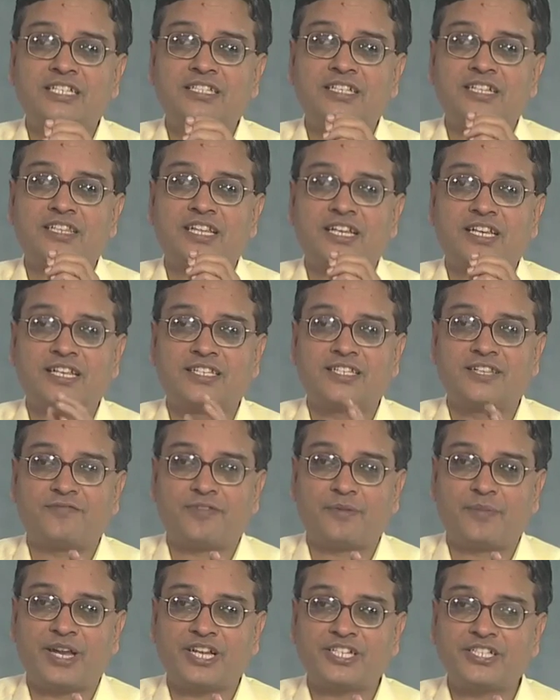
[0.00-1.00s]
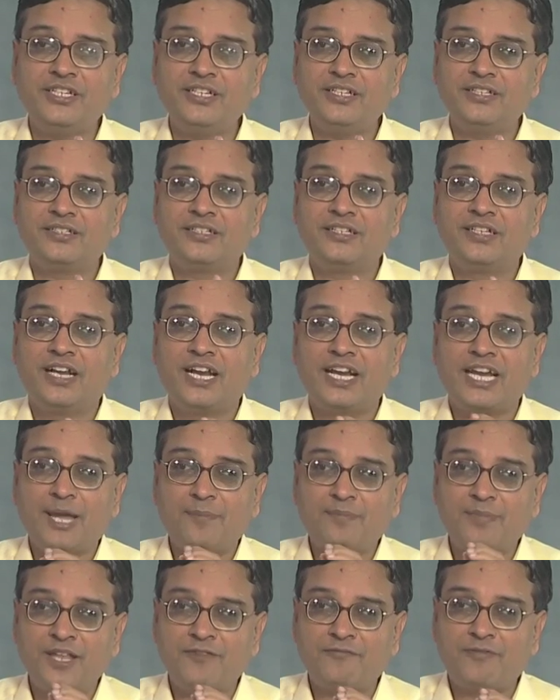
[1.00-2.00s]
the thickness information,
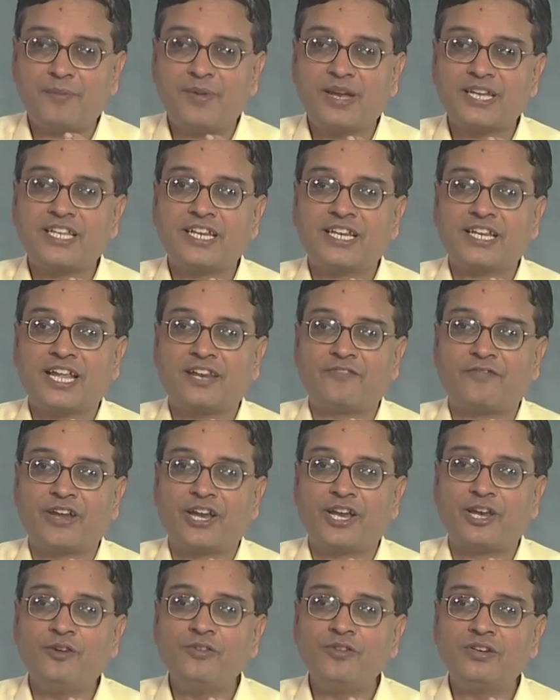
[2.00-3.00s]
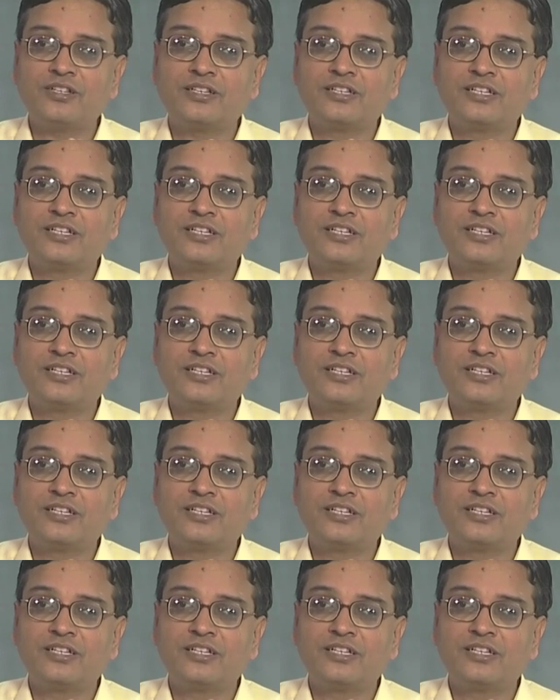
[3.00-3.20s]
depth information it can find out.